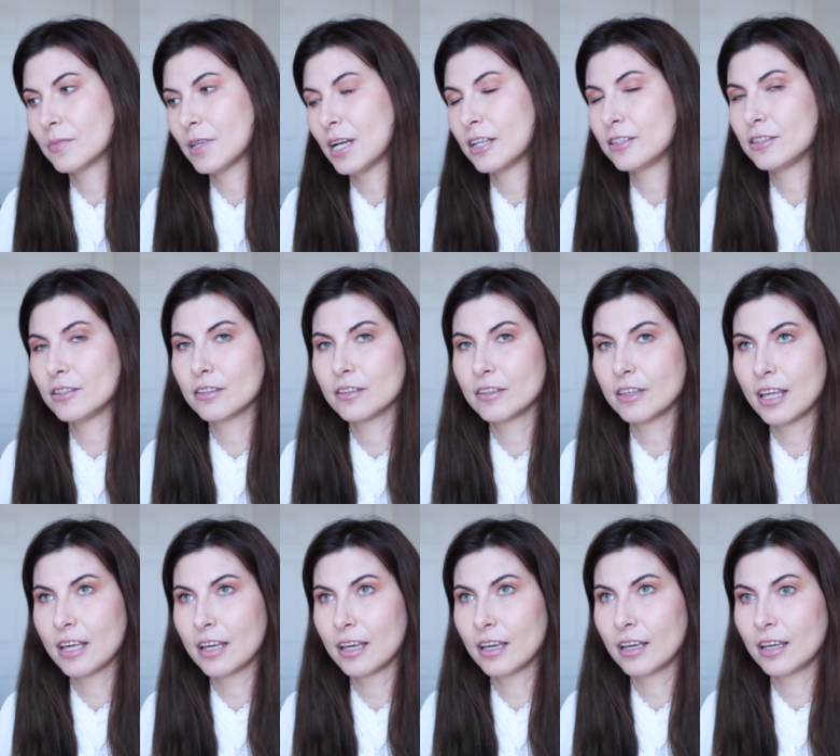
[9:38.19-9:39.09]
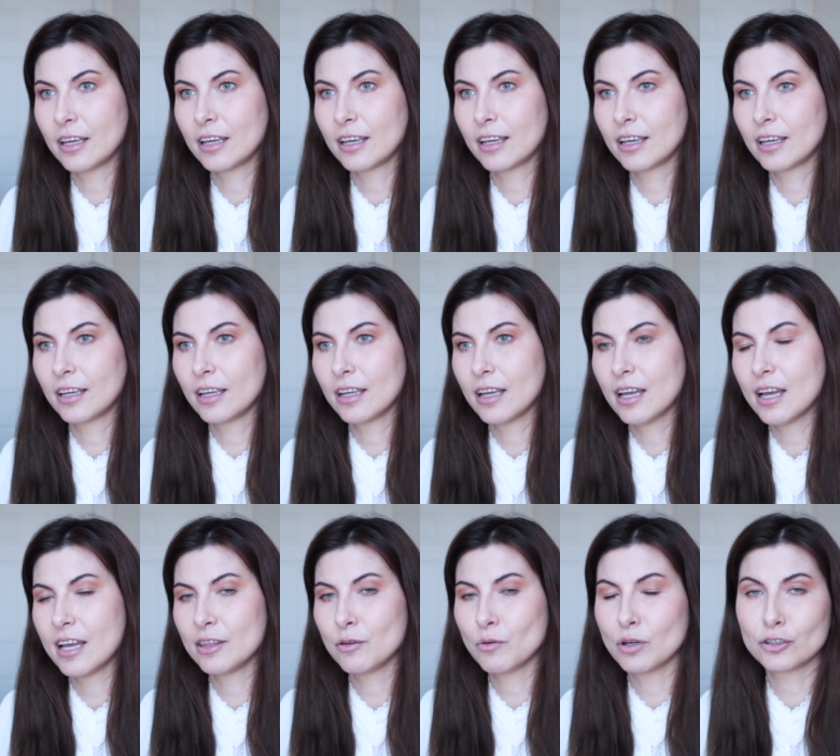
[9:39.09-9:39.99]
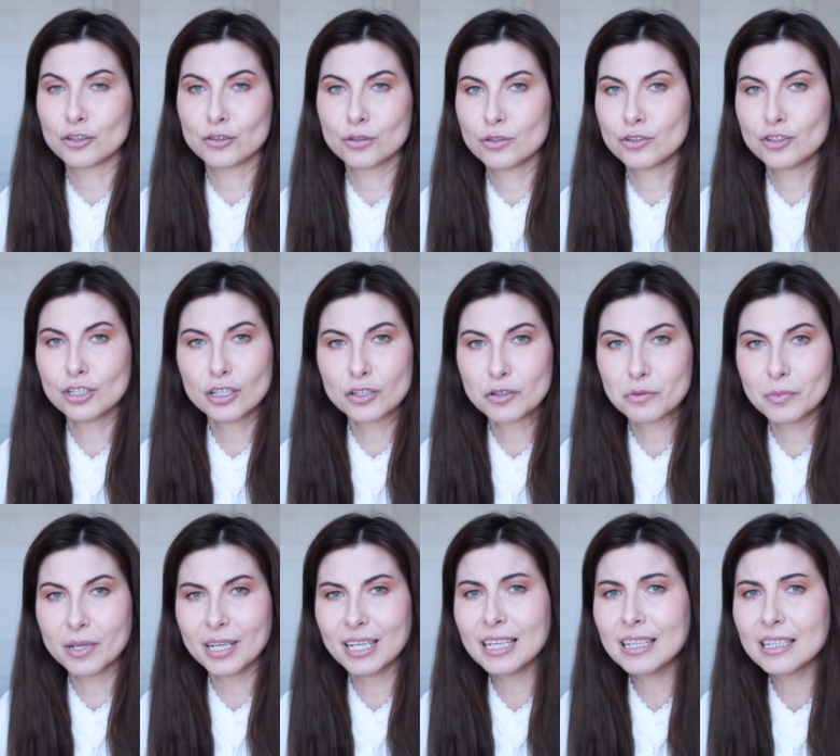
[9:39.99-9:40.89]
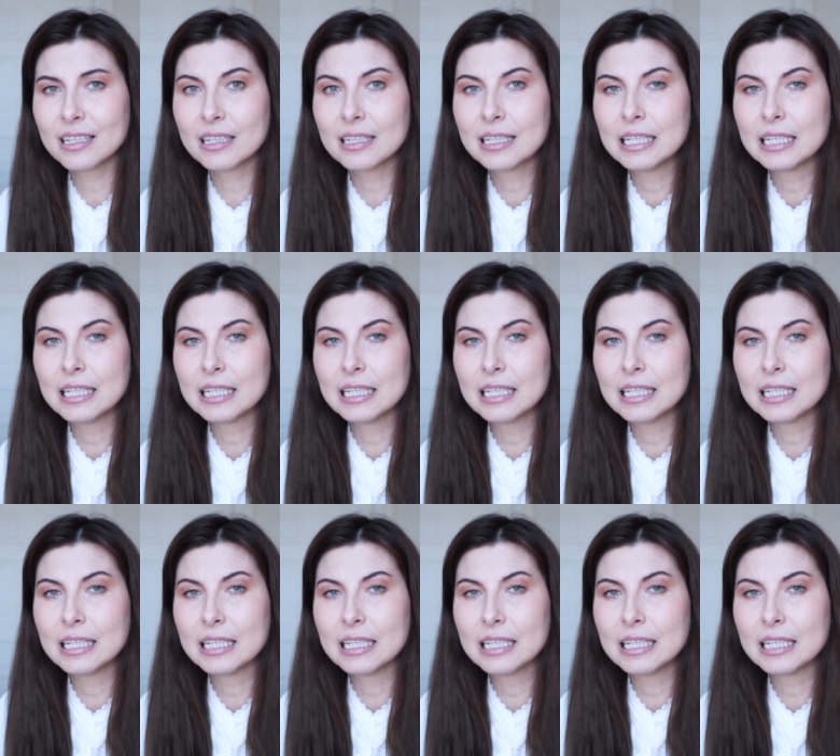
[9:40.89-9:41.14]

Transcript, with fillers: I don't think anyone should judge me.